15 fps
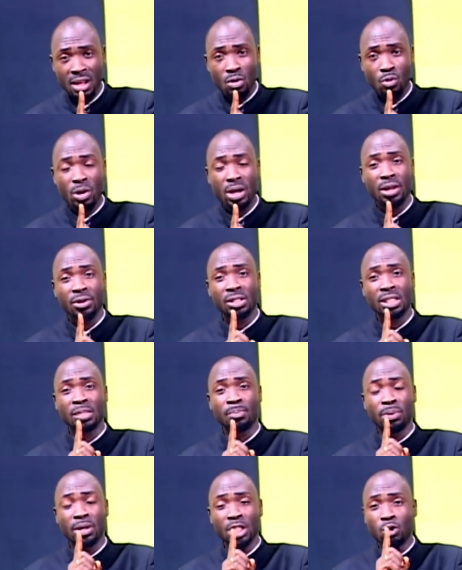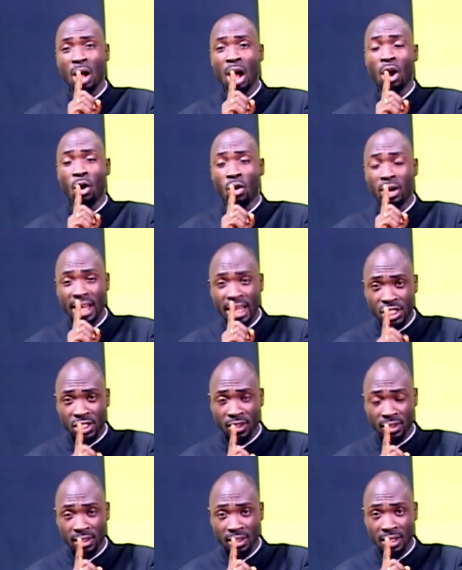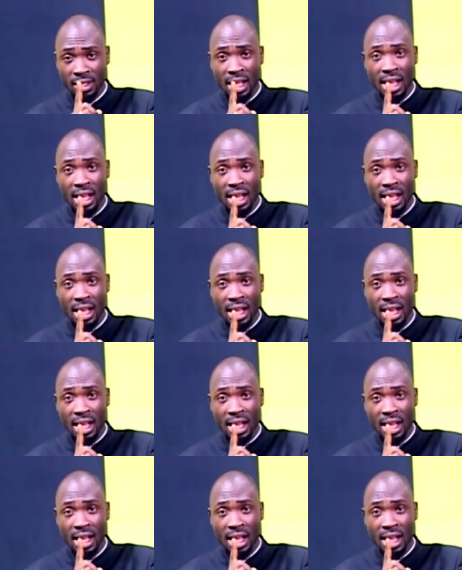when there's a spiritual connection